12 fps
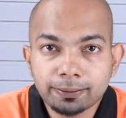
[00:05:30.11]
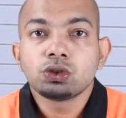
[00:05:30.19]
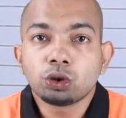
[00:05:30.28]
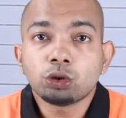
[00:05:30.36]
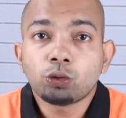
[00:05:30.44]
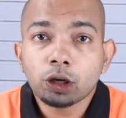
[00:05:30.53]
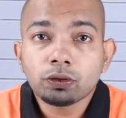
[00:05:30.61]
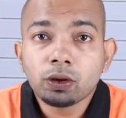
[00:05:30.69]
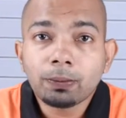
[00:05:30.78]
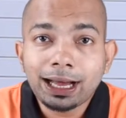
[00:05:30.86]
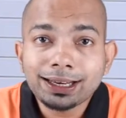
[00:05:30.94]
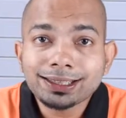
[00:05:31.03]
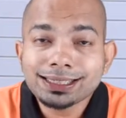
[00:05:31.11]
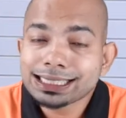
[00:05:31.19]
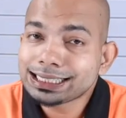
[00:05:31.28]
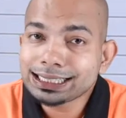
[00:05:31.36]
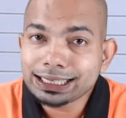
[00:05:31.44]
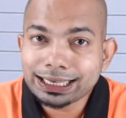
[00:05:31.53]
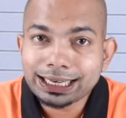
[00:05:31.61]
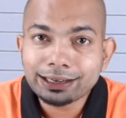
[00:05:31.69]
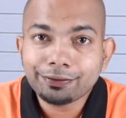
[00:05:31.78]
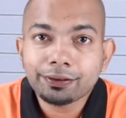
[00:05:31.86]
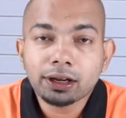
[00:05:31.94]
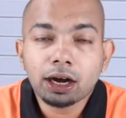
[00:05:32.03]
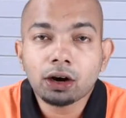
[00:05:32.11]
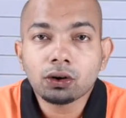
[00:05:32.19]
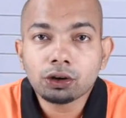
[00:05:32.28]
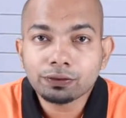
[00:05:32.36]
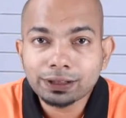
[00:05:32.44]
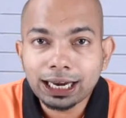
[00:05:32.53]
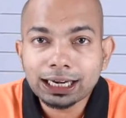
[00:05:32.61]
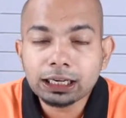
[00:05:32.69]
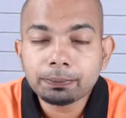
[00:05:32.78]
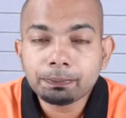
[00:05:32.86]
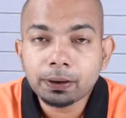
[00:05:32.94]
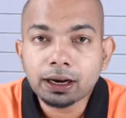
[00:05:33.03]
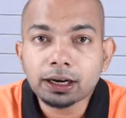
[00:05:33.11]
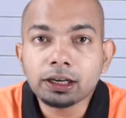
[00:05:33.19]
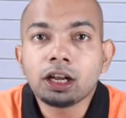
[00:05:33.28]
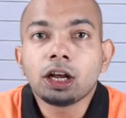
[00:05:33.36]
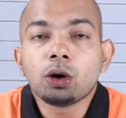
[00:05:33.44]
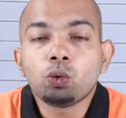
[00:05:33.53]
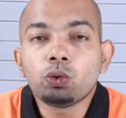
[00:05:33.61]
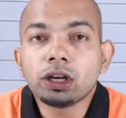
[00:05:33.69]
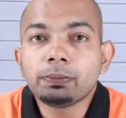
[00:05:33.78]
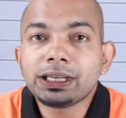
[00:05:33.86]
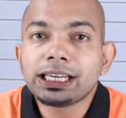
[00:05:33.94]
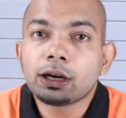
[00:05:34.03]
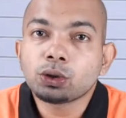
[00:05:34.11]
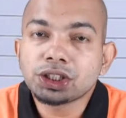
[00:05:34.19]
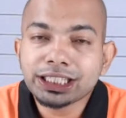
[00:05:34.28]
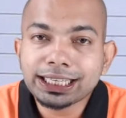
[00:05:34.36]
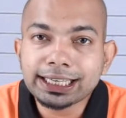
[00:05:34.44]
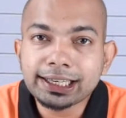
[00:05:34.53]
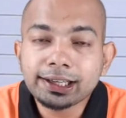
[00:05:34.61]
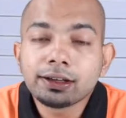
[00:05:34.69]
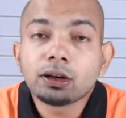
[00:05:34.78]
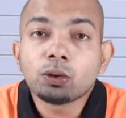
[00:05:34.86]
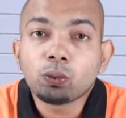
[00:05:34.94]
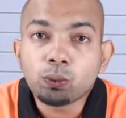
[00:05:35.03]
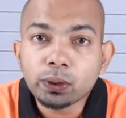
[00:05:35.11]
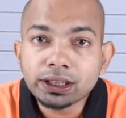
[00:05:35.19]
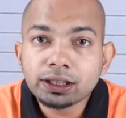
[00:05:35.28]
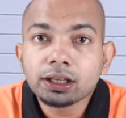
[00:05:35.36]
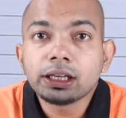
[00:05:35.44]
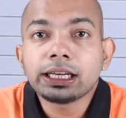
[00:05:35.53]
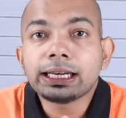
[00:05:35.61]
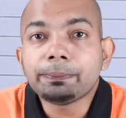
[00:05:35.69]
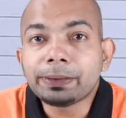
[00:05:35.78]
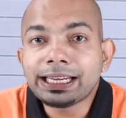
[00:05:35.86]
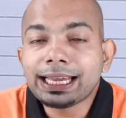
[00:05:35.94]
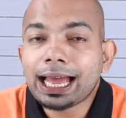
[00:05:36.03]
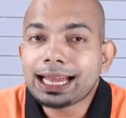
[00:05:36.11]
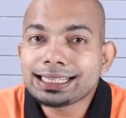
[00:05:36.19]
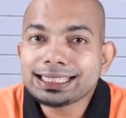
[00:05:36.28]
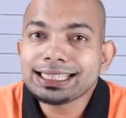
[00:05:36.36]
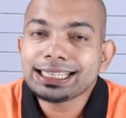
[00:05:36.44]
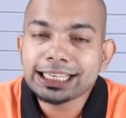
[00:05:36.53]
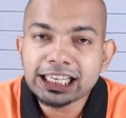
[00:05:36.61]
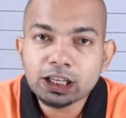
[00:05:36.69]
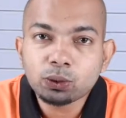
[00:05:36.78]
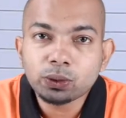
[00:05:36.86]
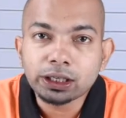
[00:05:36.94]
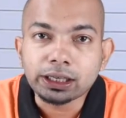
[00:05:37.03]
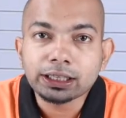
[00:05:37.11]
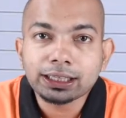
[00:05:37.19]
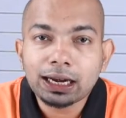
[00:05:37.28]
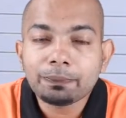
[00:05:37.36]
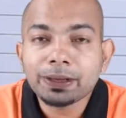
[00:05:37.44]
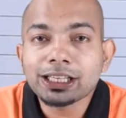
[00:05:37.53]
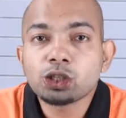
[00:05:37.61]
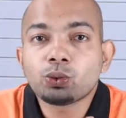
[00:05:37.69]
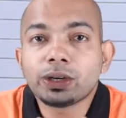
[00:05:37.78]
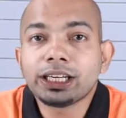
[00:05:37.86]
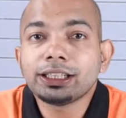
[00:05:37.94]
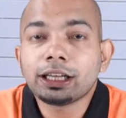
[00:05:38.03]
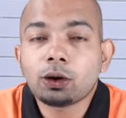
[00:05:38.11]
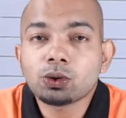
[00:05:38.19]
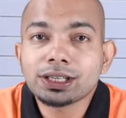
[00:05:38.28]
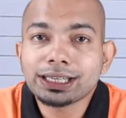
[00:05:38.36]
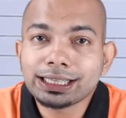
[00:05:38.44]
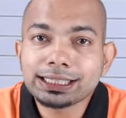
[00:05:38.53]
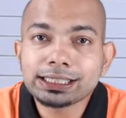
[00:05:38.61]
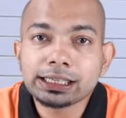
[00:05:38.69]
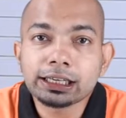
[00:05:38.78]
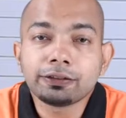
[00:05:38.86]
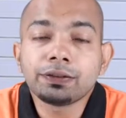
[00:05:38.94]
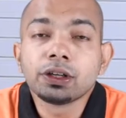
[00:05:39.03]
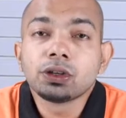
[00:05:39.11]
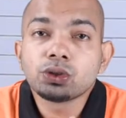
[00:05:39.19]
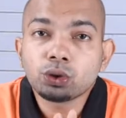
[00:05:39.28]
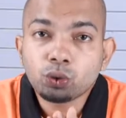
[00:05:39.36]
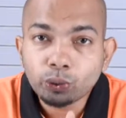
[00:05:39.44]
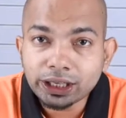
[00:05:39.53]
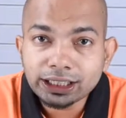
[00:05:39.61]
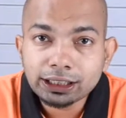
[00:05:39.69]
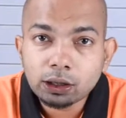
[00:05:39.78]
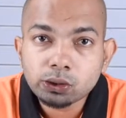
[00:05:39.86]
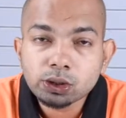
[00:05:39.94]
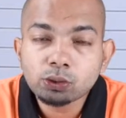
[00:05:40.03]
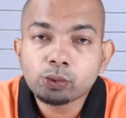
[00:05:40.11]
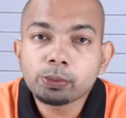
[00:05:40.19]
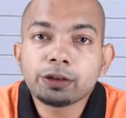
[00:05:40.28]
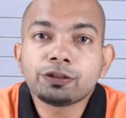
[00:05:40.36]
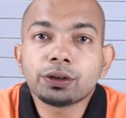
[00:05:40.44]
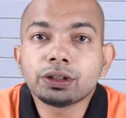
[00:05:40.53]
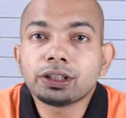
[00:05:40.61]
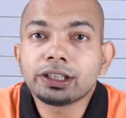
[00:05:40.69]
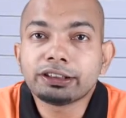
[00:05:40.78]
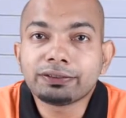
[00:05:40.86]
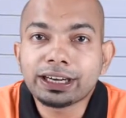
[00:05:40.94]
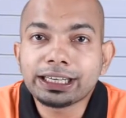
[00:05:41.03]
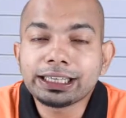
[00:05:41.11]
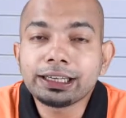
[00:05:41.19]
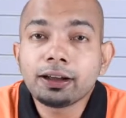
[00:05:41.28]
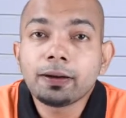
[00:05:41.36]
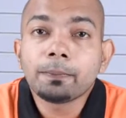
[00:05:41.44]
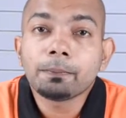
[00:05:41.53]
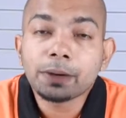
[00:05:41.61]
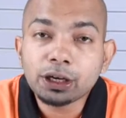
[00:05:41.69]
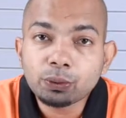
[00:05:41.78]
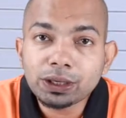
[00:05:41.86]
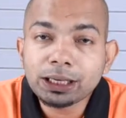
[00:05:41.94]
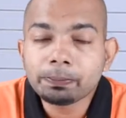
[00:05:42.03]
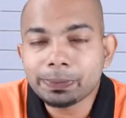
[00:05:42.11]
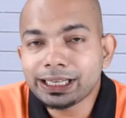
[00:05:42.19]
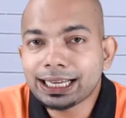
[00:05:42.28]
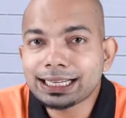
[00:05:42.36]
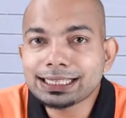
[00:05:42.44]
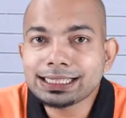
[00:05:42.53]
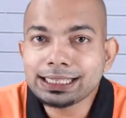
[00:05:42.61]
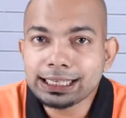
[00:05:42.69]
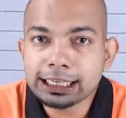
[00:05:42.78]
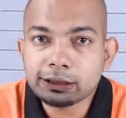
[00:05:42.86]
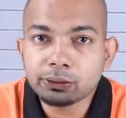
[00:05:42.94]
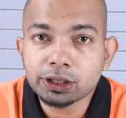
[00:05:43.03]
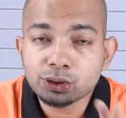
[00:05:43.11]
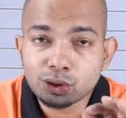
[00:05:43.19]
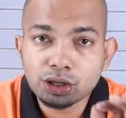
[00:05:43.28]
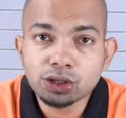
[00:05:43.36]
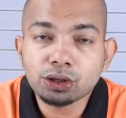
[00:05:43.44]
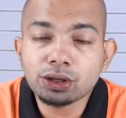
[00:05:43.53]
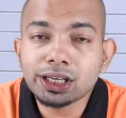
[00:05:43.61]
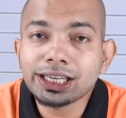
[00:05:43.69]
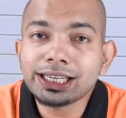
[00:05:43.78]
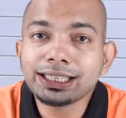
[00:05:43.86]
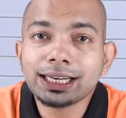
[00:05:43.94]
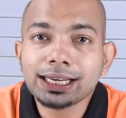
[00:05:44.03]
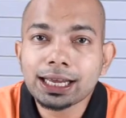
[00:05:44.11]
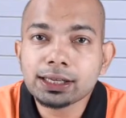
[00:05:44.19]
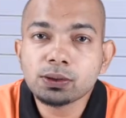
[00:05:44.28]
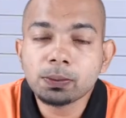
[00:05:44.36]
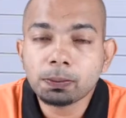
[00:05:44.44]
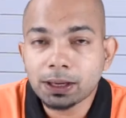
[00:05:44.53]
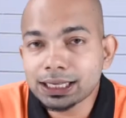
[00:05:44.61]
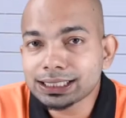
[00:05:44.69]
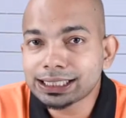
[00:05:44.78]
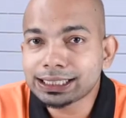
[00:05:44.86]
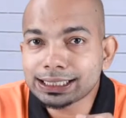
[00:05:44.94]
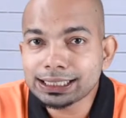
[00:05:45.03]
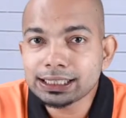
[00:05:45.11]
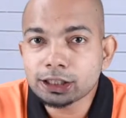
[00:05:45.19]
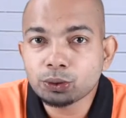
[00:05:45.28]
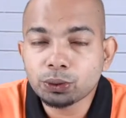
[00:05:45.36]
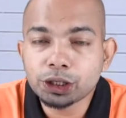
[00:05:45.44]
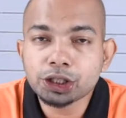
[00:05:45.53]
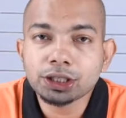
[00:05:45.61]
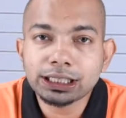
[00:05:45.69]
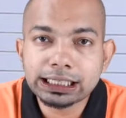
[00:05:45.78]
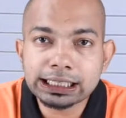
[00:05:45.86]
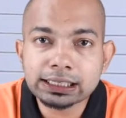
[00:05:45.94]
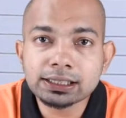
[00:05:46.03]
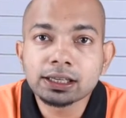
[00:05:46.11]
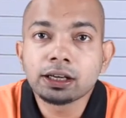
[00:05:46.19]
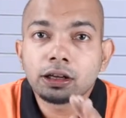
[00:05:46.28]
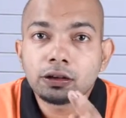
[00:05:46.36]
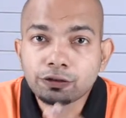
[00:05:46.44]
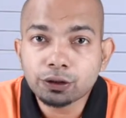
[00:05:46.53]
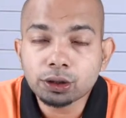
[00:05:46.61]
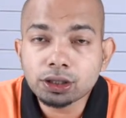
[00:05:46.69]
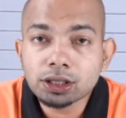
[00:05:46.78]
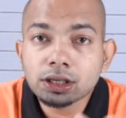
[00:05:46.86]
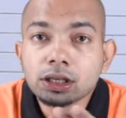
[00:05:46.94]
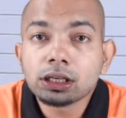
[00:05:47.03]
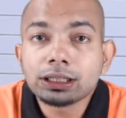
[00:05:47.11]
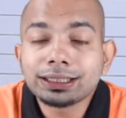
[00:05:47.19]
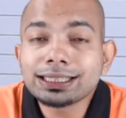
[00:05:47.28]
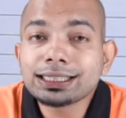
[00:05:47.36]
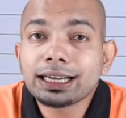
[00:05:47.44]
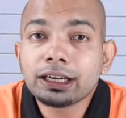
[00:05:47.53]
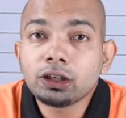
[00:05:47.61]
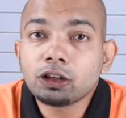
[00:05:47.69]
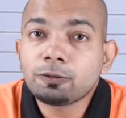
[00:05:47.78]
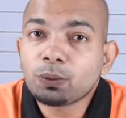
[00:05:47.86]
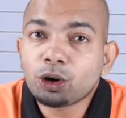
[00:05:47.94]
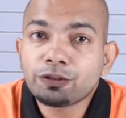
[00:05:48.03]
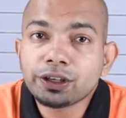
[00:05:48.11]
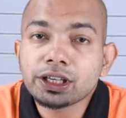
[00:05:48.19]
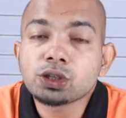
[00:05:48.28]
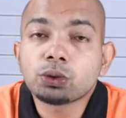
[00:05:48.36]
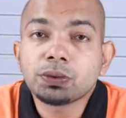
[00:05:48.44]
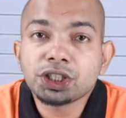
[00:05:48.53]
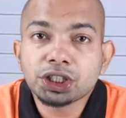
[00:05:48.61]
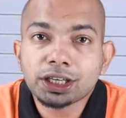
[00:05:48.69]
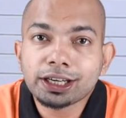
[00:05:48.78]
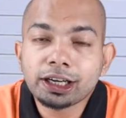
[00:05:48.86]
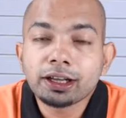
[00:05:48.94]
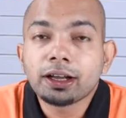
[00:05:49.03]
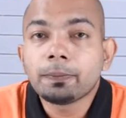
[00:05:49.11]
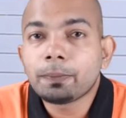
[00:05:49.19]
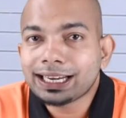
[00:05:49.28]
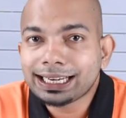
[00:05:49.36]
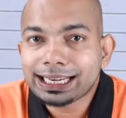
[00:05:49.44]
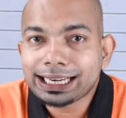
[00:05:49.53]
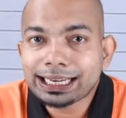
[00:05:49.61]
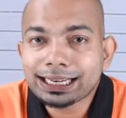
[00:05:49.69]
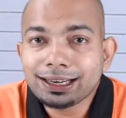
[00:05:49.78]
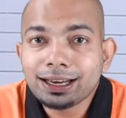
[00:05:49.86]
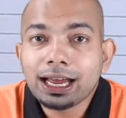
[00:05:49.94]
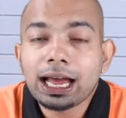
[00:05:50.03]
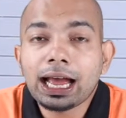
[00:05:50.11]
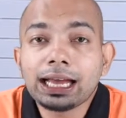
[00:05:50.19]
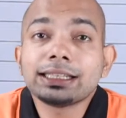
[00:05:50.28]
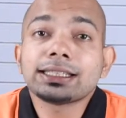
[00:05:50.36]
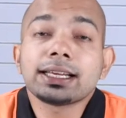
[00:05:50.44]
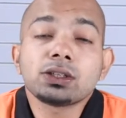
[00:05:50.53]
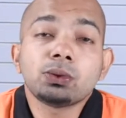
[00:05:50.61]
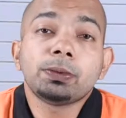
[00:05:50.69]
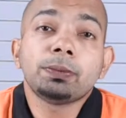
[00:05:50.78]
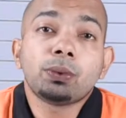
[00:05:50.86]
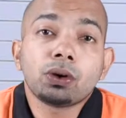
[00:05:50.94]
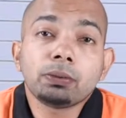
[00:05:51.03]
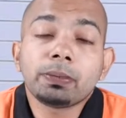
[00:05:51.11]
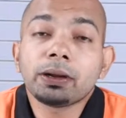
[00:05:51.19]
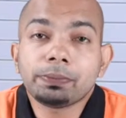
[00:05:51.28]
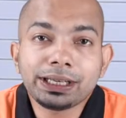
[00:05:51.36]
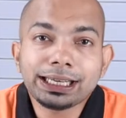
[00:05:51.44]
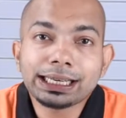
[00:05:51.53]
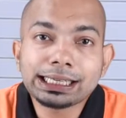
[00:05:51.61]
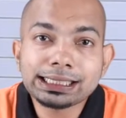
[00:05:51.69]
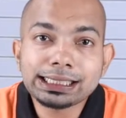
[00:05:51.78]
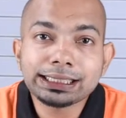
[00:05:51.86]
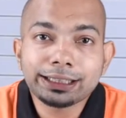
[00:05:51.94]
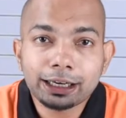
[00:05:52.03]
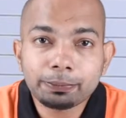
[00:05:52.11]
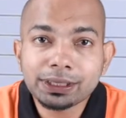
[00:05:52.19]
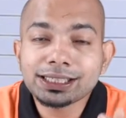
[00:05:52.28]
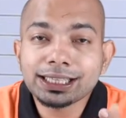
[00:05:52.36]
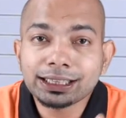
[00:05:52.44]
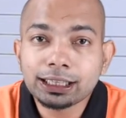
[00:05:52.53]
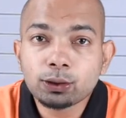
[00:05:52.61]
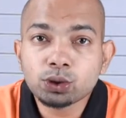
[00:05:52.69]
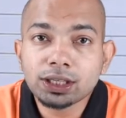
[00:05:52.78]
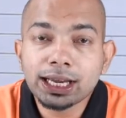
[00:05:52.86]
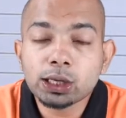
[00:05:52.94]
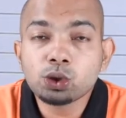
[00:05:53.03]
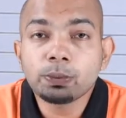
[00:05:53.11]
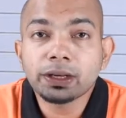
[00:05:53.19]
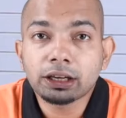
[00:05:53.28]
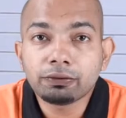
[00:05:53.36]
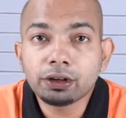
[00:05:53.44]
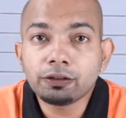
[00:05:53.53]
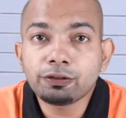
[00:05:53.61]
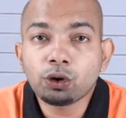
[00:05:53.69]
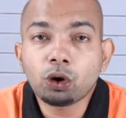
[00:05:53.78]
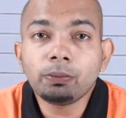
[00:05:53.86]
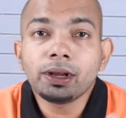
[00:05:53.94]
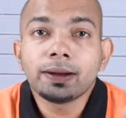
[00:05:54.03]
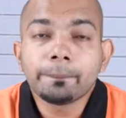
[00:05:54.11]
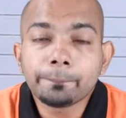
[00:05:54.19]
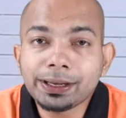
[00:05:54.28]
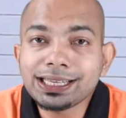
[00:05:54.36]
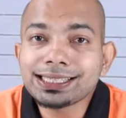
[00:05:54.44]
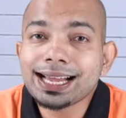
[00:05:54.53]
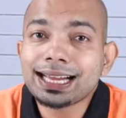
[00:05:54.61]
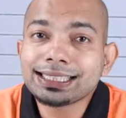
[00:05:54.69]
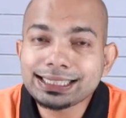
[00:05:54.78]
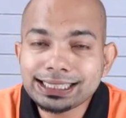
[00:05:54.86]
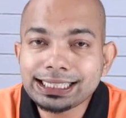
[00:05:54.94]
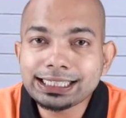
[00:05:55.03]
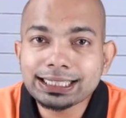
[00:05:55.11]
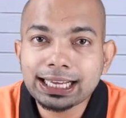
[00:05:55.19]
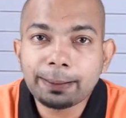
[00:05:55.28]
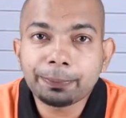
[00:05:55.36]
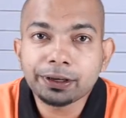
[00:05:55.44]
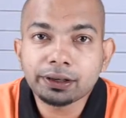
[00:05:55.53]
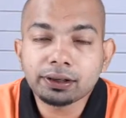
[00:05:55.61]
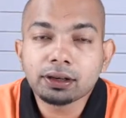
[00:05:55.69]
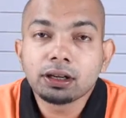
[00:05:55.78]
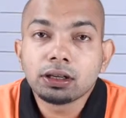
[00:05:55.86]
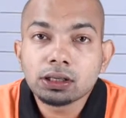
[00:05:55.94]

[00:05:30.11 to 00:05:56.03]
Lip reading: So whatever balance is left out of that part will be now shared with B and C equally. That means 20,000 is left. So 20,000 will be further divided between B and C equally. So the journality that has to be passed in this situation is, first, this kind of profit is to be shared by A and this has to be borne by B and C. That means 10,000 has to be given from B's and C's capital.